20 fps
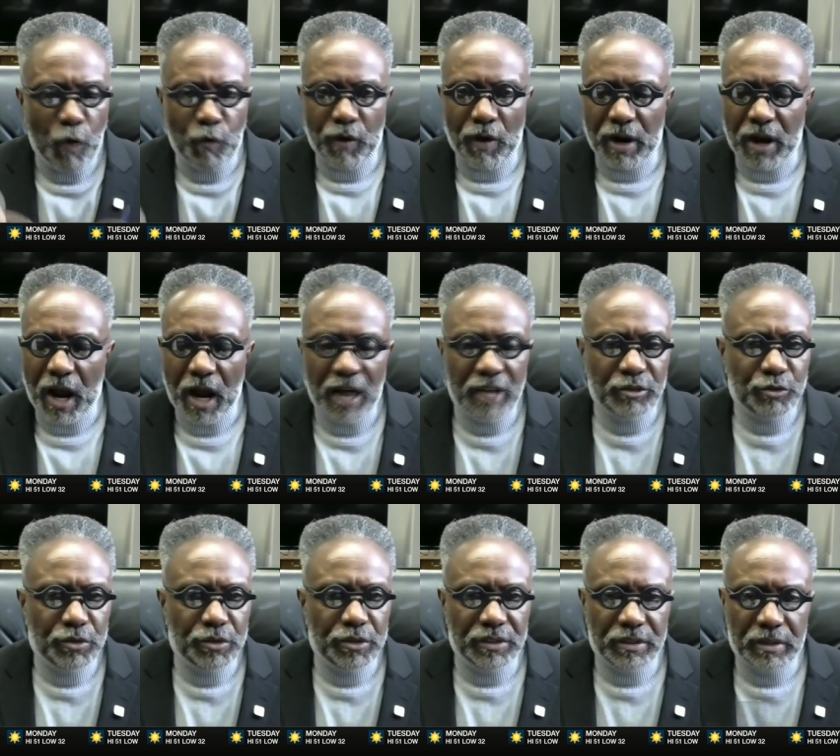
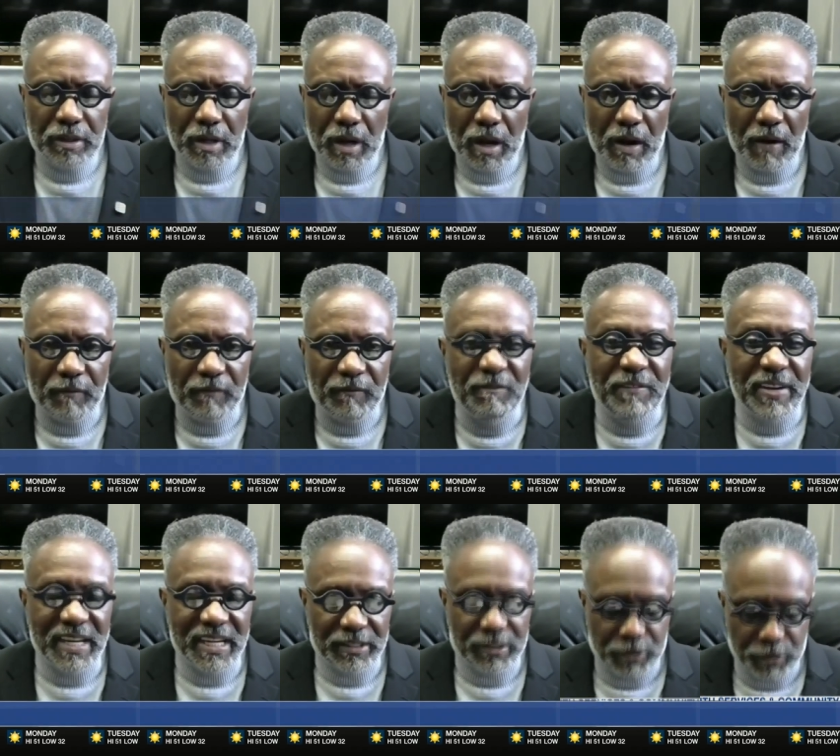hundreds of
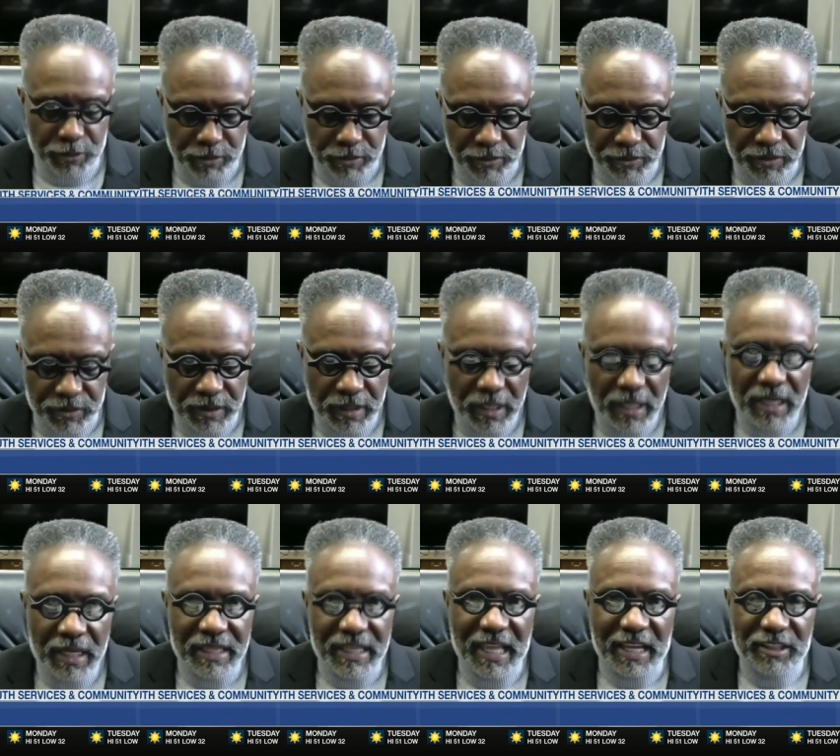vendors
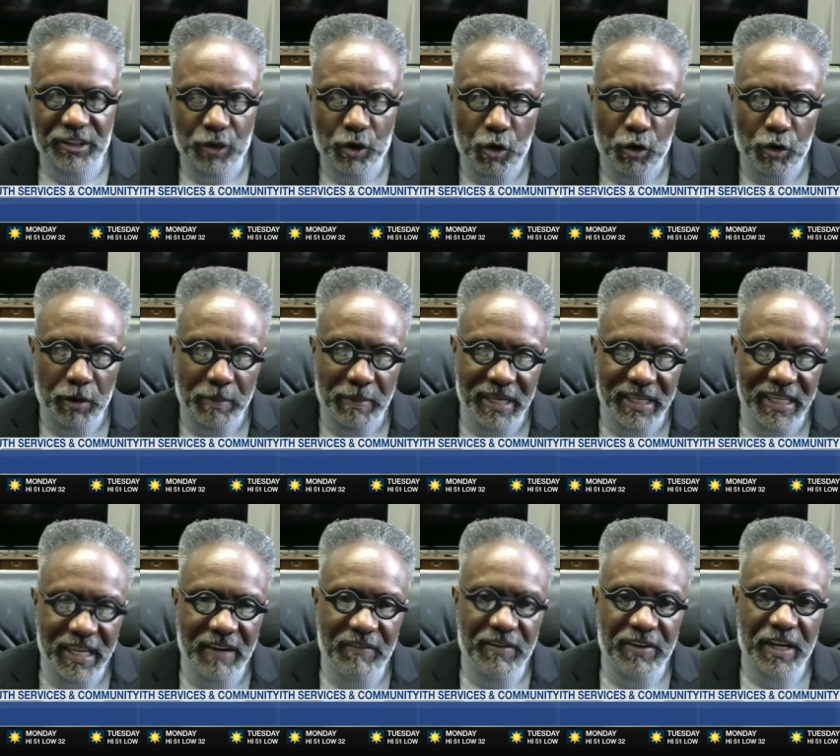that's going to be
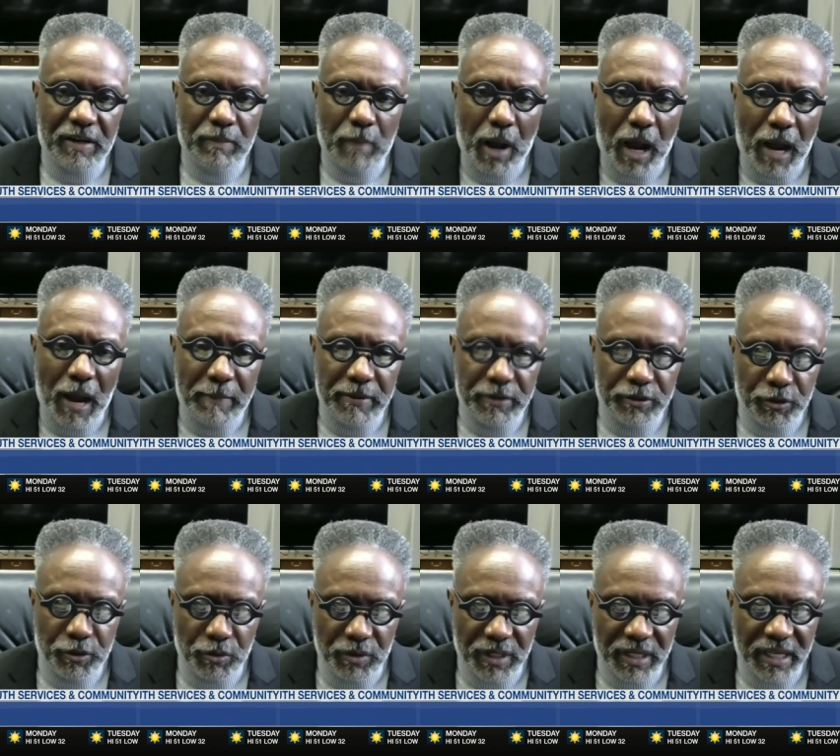giving them an
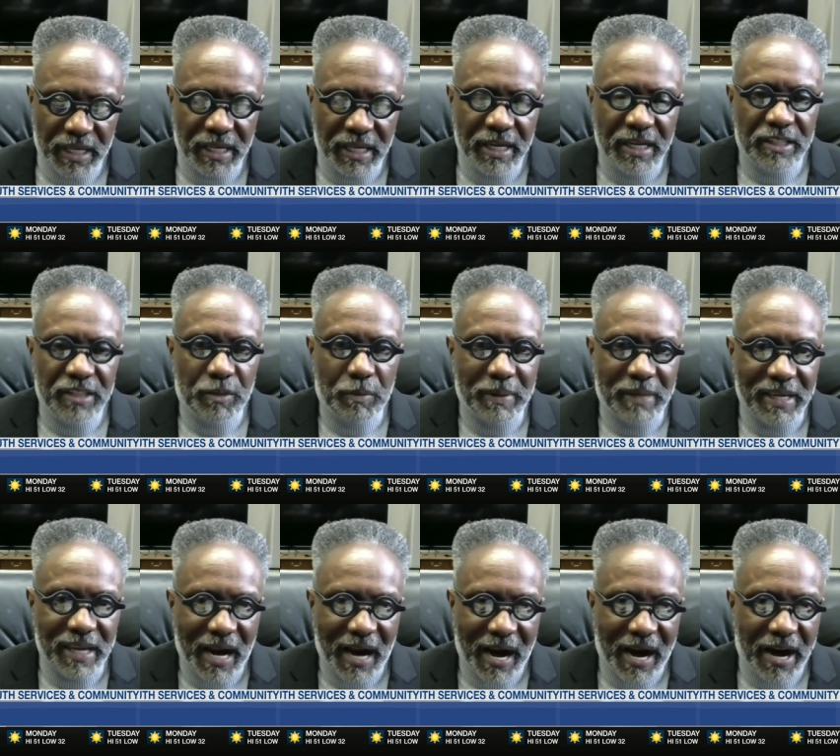opportunity to be
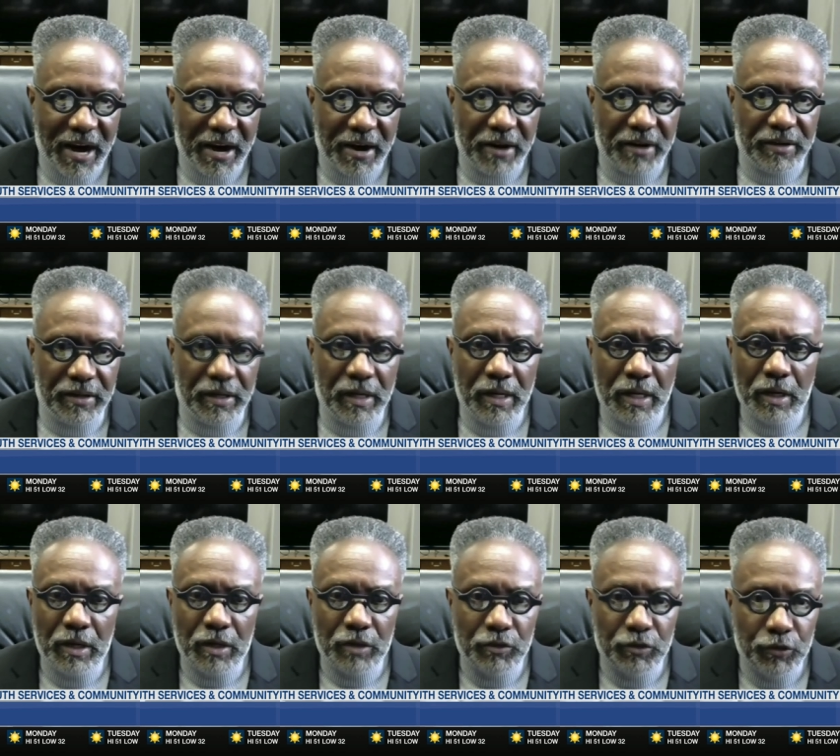hired
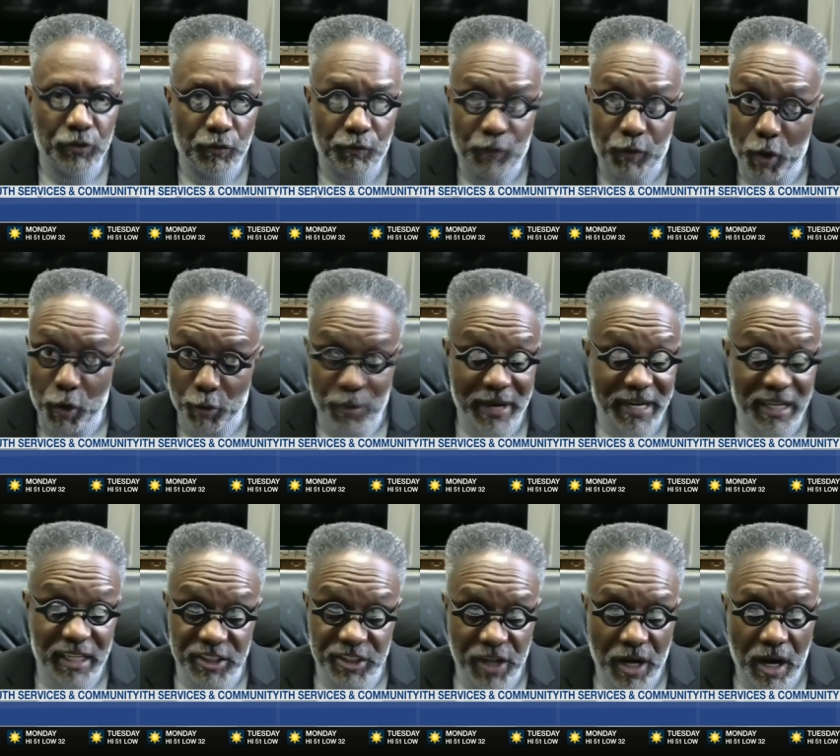for a
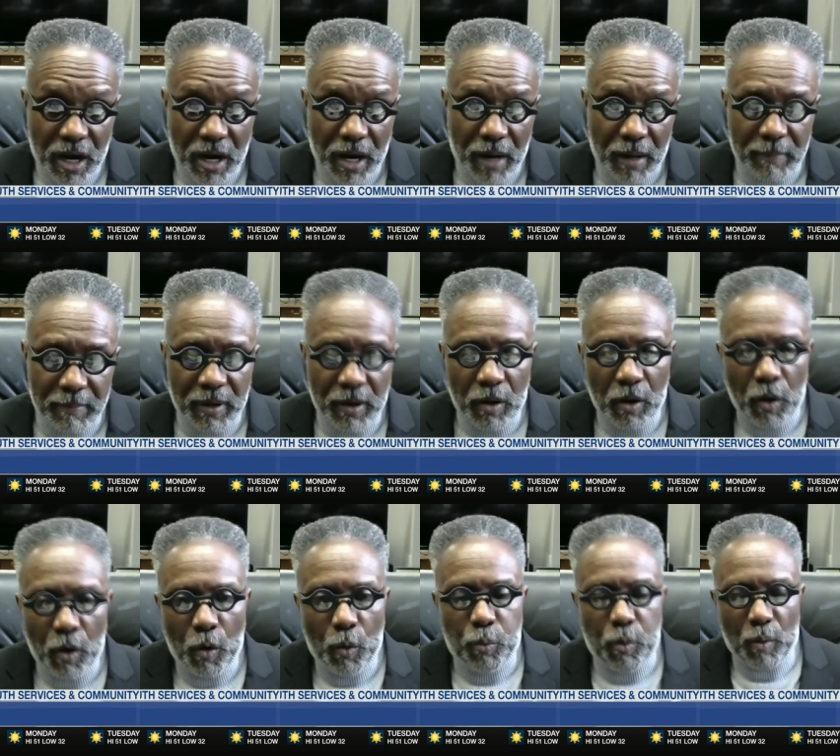regular job.
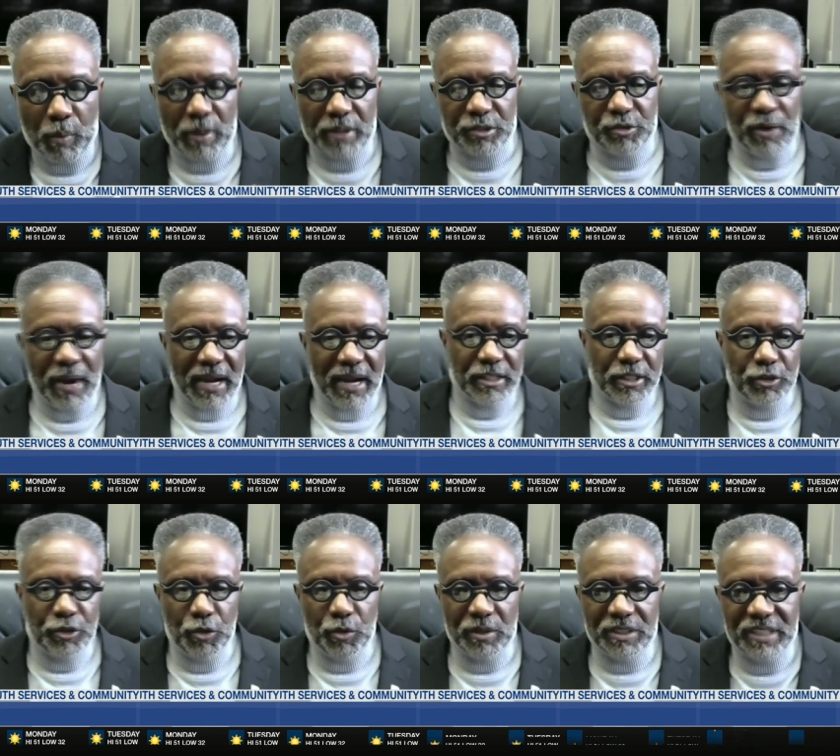What we're trying to
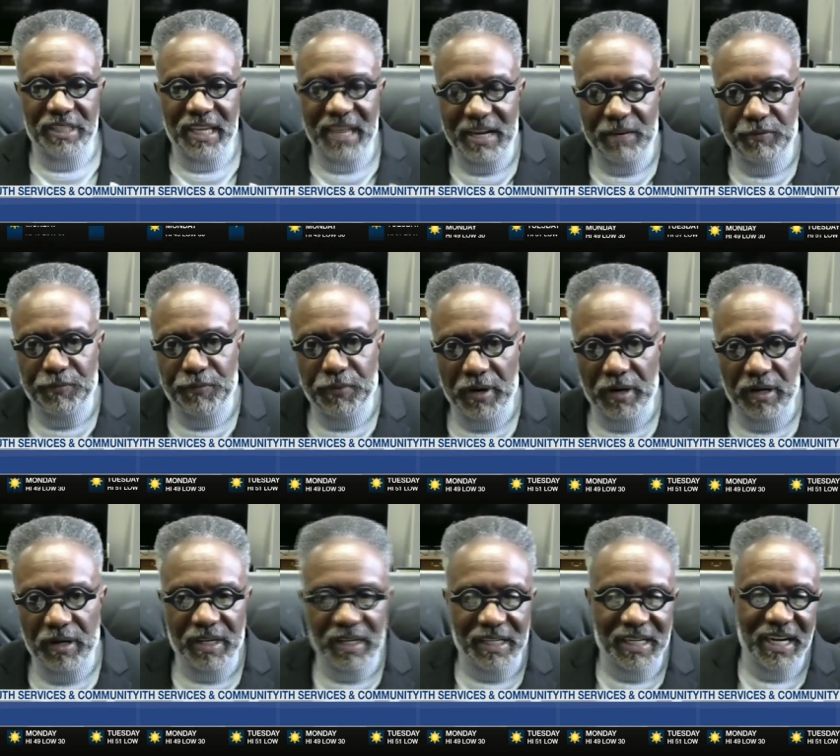do is get in front of
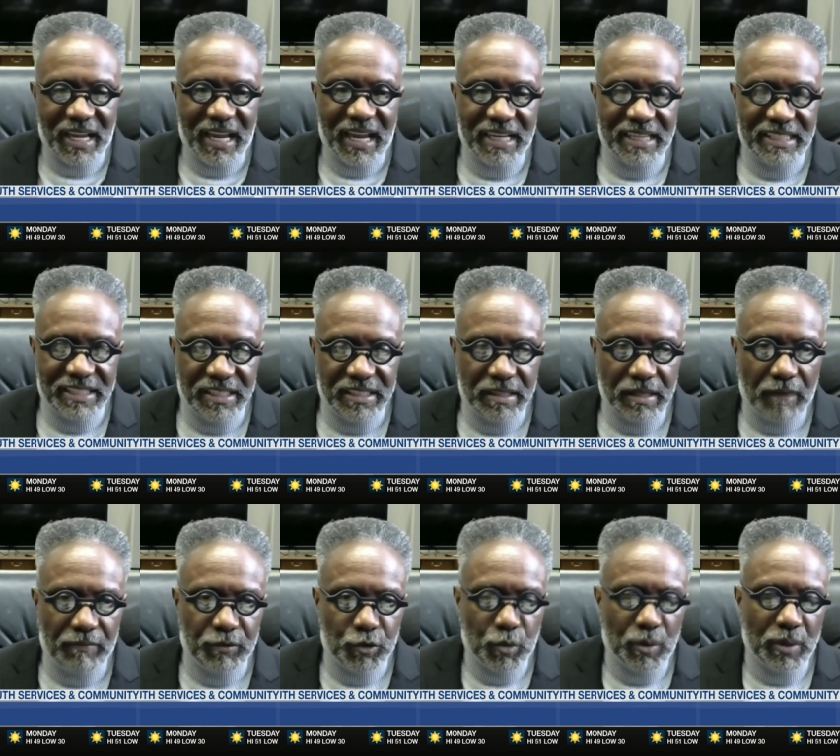the classes of
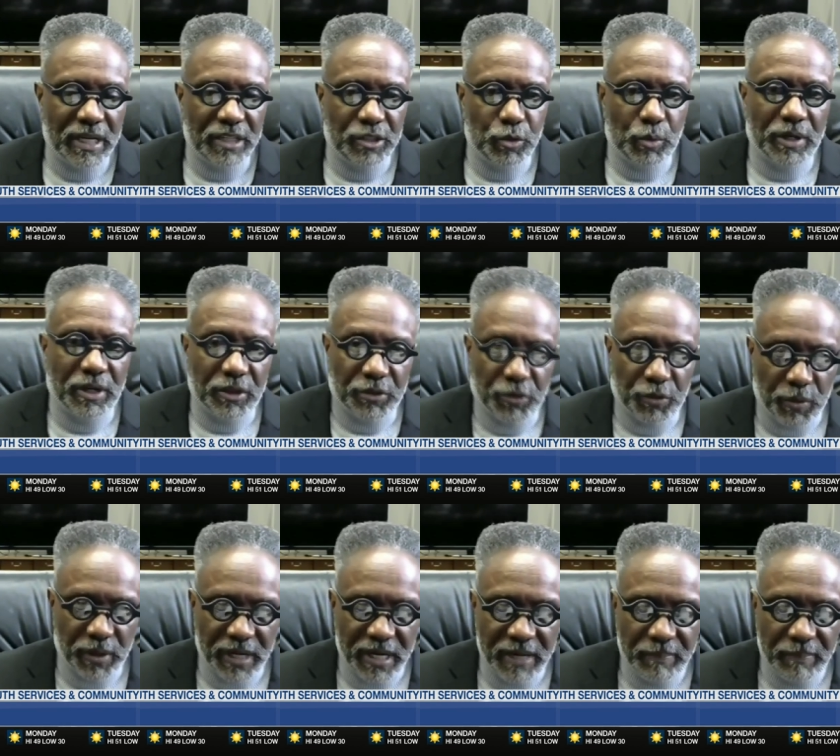2023